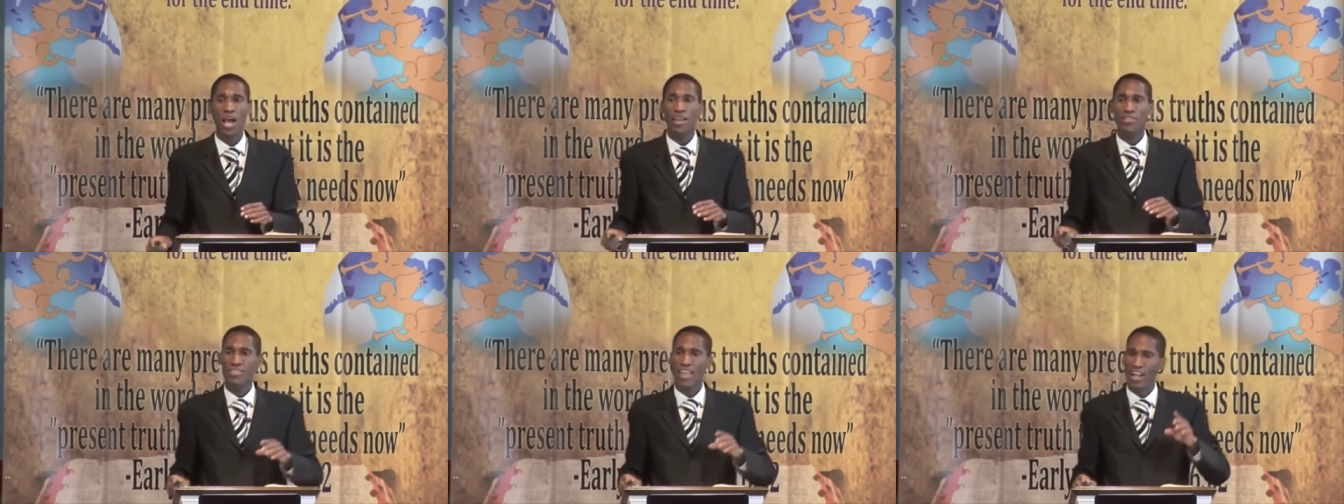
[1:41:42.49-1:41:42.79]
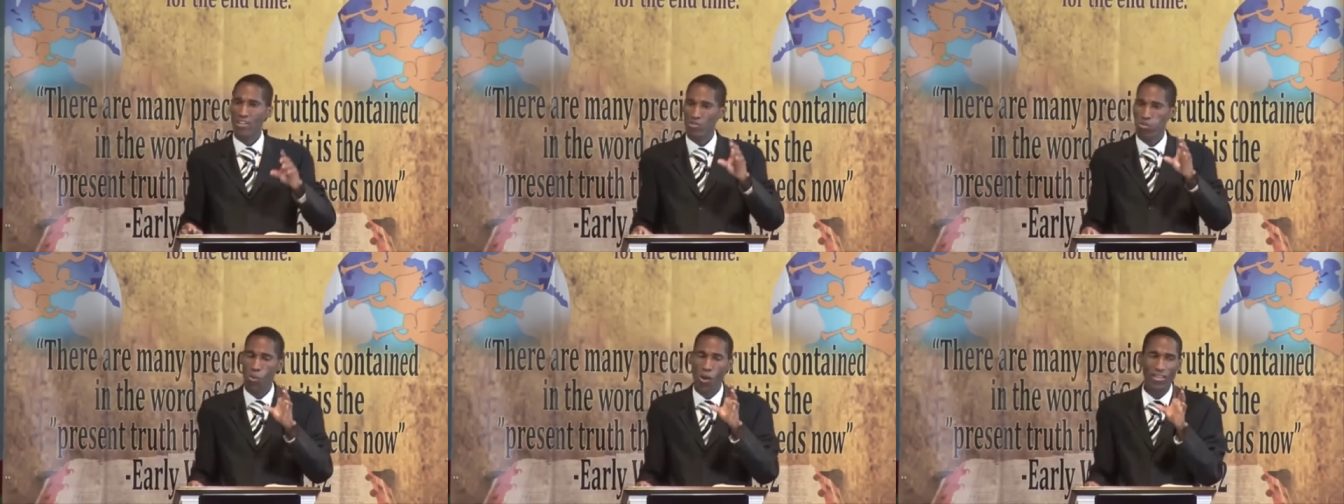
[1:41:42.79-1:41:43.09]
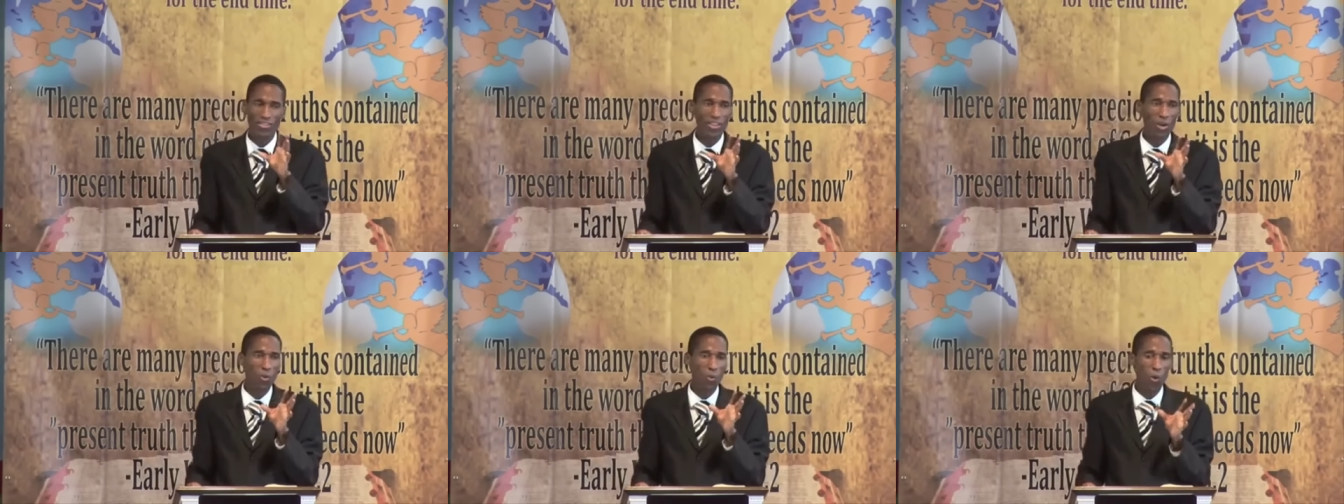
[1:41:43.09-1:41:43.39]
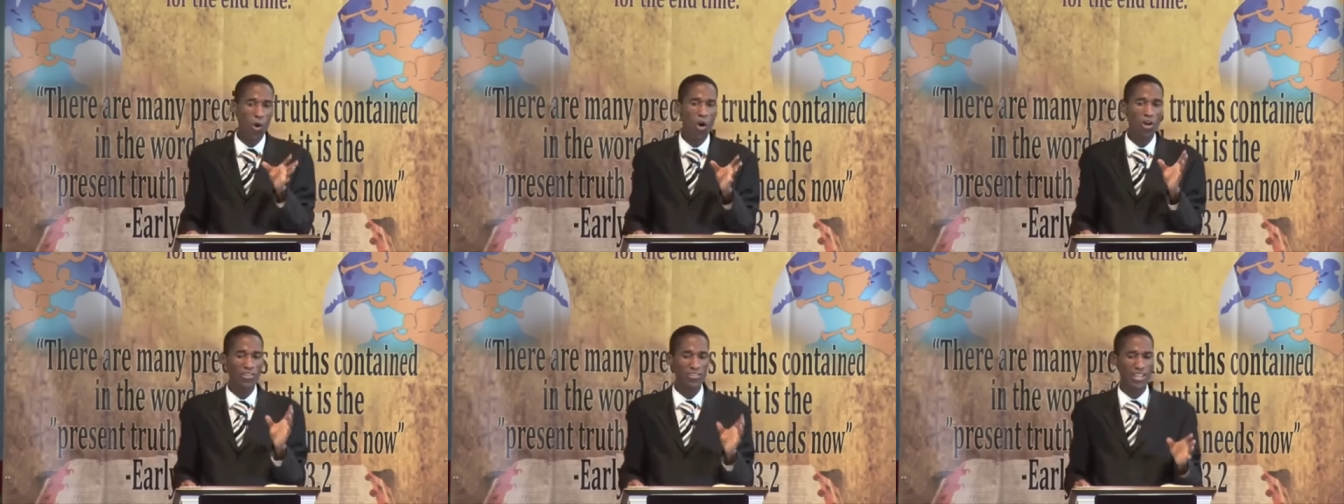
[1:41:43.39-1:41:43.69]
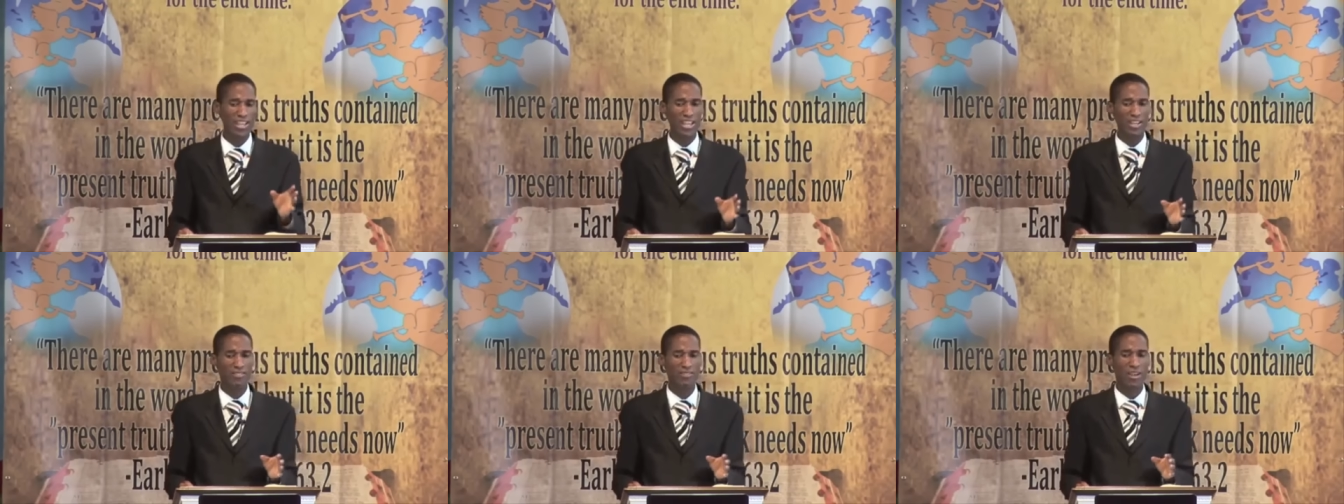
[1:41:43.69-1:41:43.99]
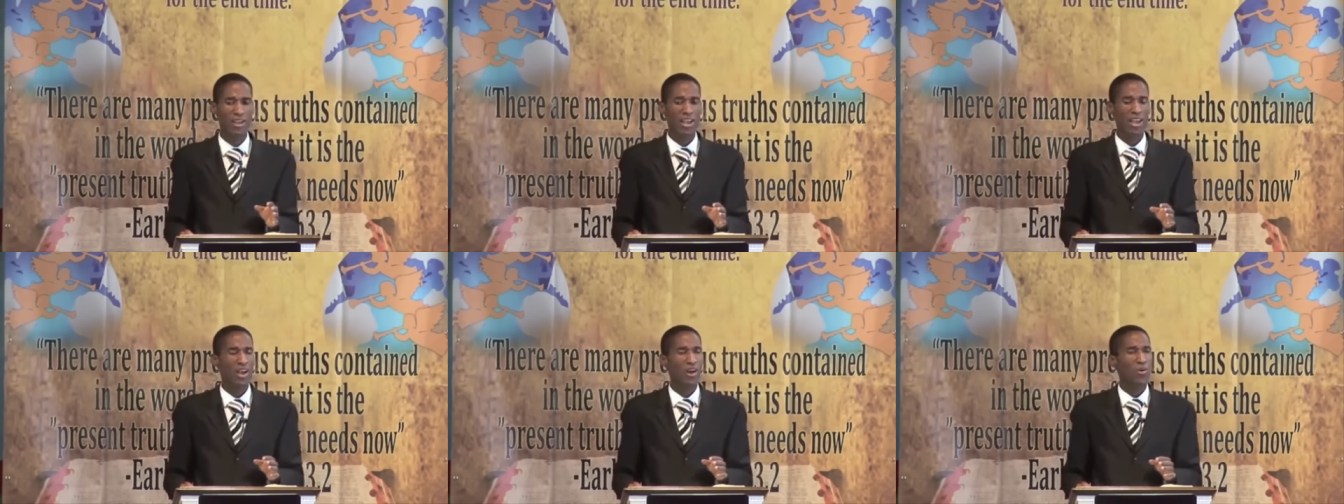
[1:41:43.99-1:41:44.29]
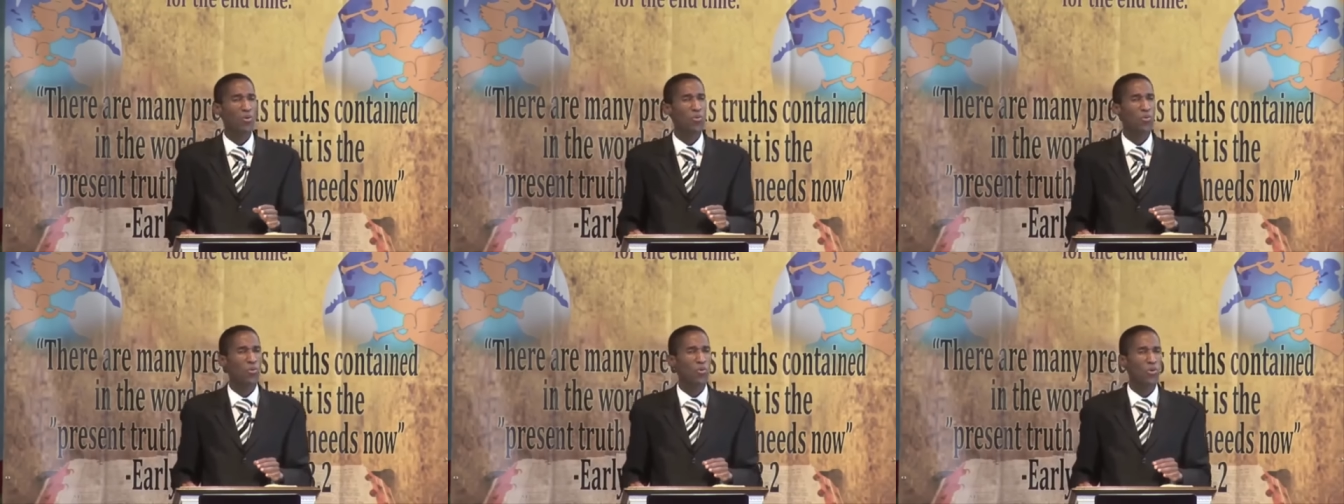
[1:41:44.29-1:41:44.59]
That's what the world needs.
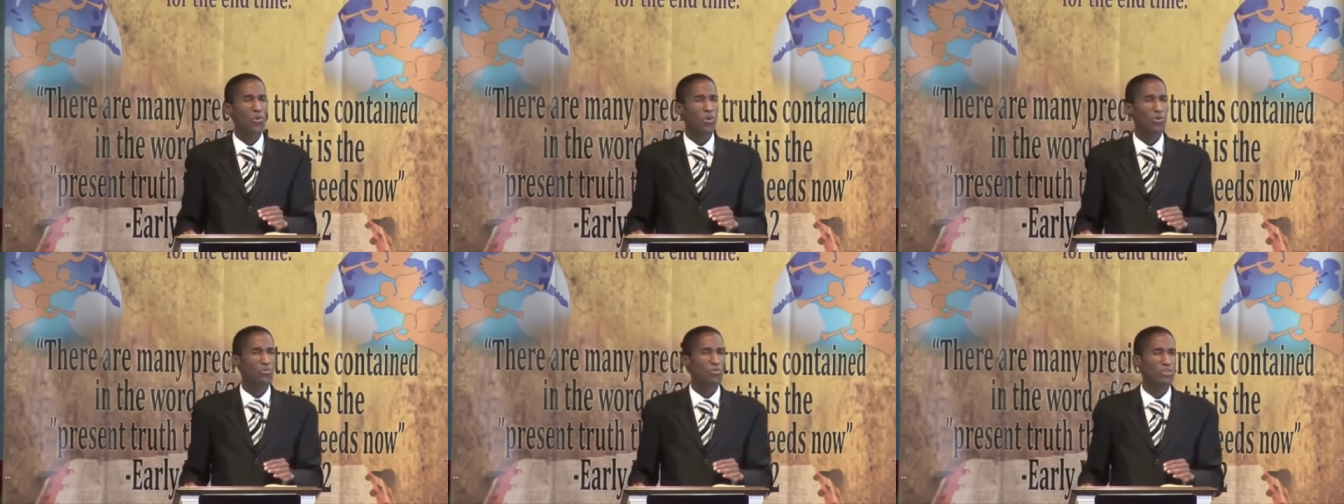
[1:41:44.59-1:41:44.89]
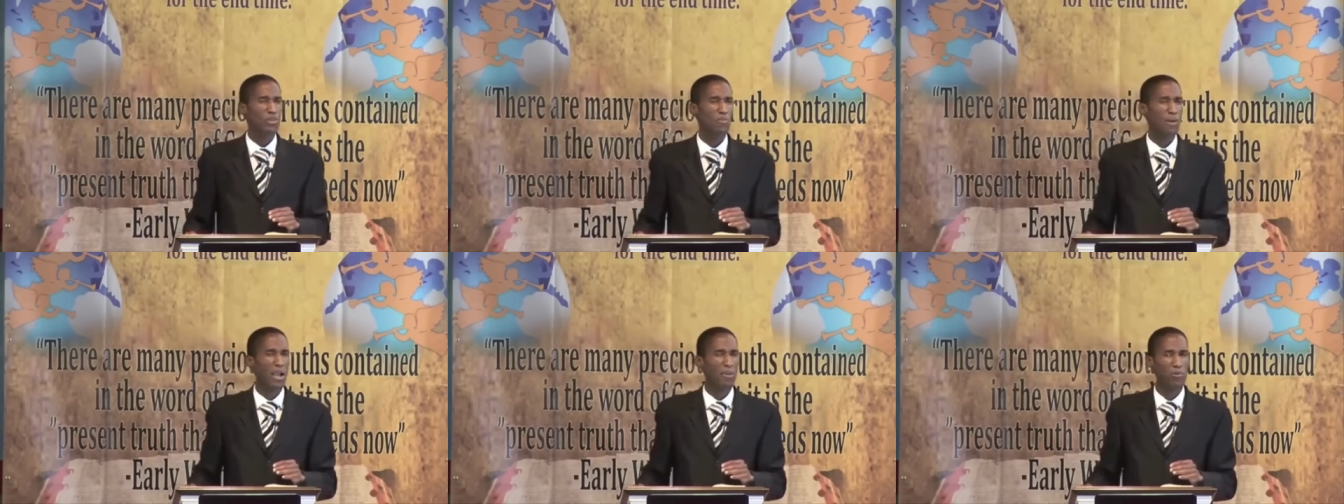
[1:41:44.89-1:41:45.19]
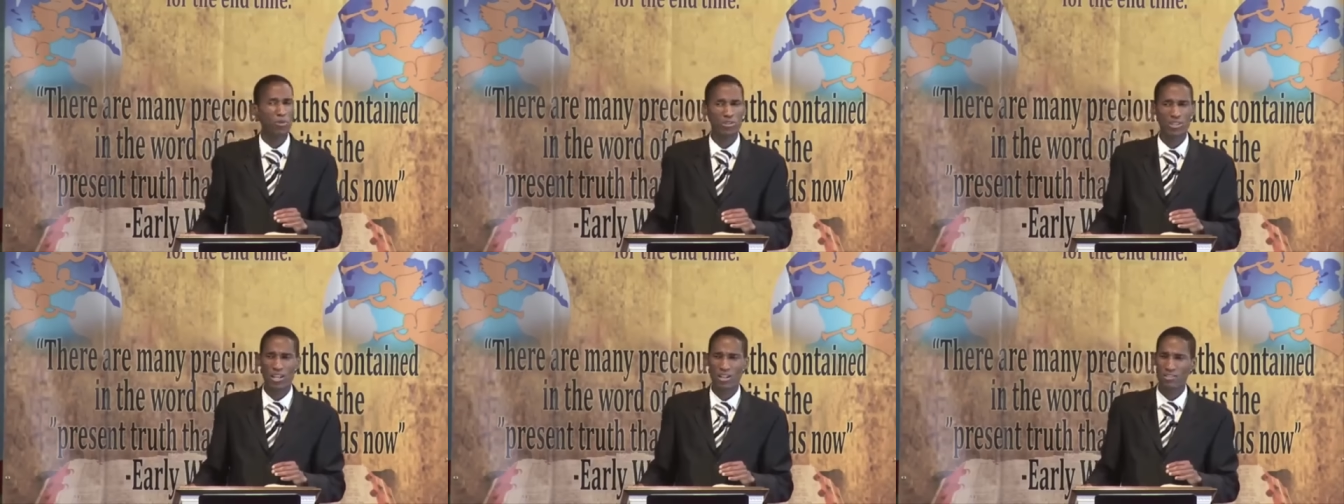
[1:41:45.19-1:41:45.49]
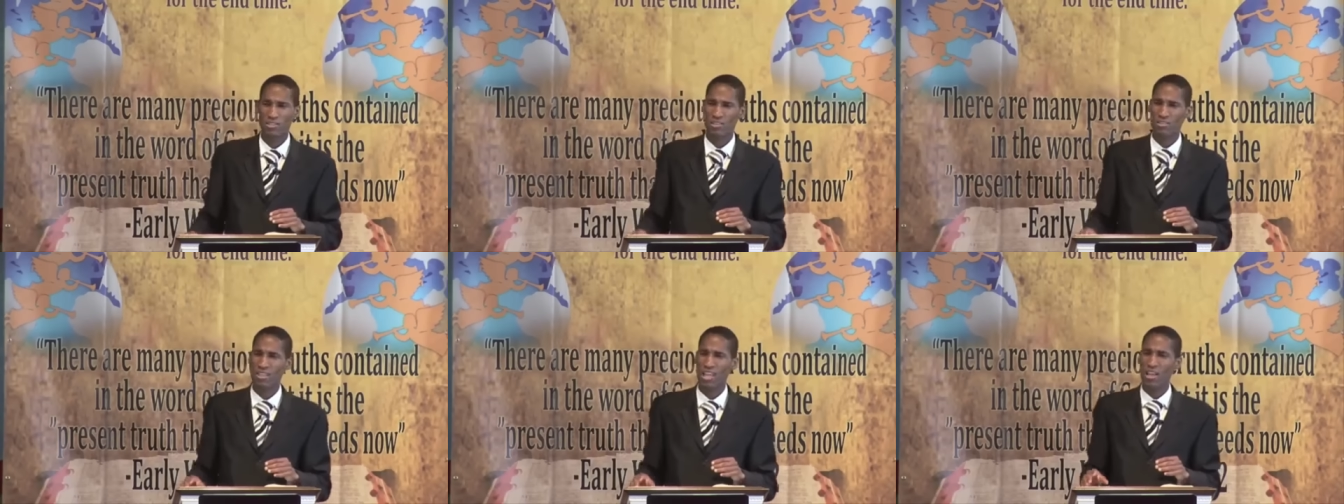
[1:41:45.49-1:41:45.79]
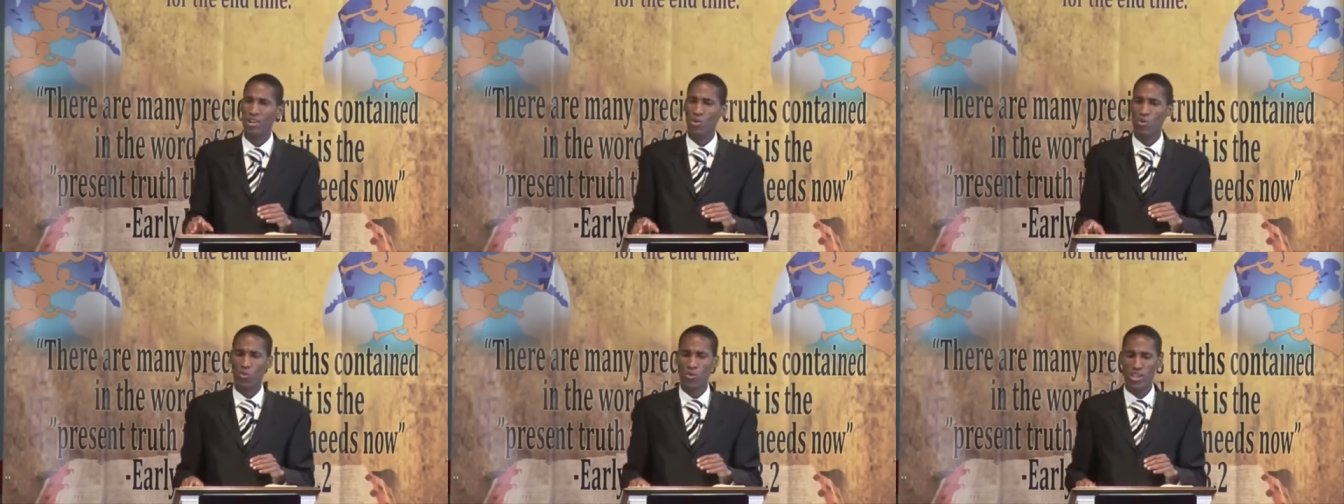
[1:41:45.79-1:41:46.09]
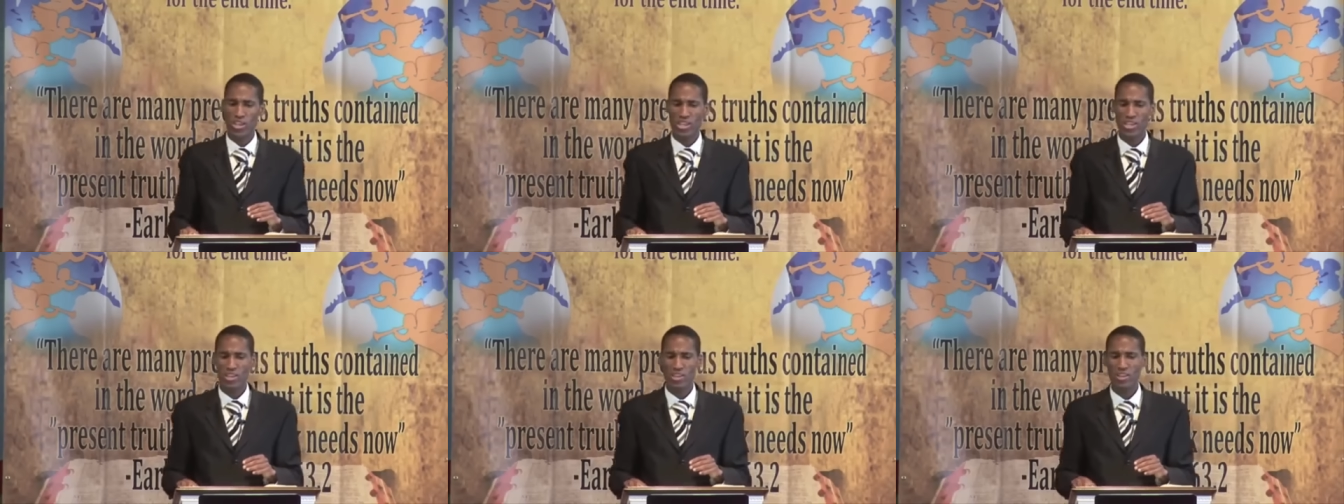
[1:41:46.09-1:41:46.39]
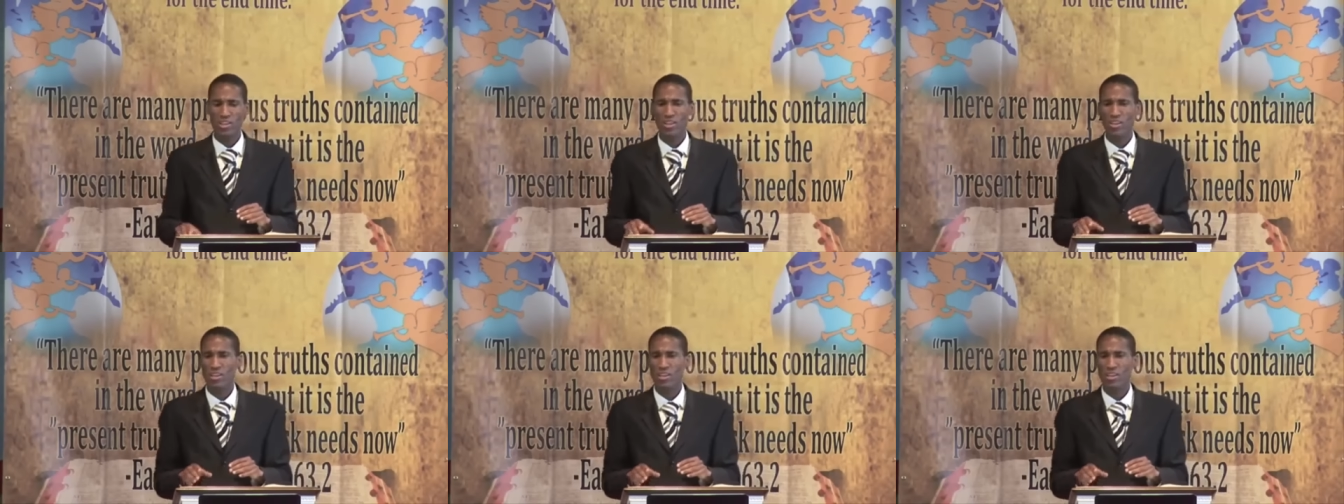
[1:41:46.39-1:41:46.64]
The Bible tells us that we,